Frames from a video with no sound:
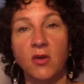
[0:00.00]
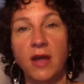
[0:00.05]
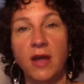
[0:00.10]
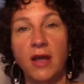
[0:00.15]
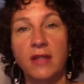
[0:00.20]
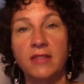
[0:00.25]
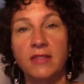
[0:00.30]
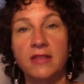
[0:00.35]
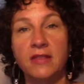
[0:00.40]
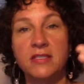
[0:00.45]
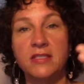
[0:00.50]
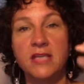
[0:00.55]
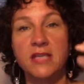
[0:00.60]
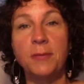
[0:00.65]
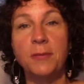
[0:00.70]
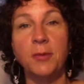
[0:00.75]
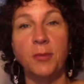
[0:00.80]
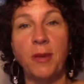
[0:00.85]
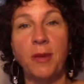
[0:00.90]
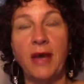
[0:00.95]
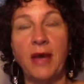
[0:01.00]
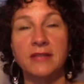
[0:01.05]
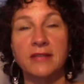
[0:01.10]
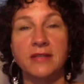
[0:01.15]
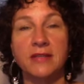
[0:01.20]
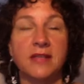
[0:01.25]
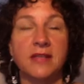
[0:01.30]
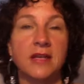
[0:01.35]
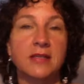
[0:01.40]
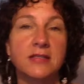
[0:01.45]
and this couple
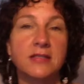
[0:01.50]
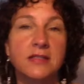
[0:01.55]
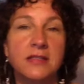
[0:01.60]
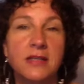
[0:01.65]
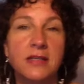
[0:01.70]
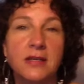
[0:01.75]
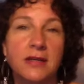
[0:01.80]
passes us.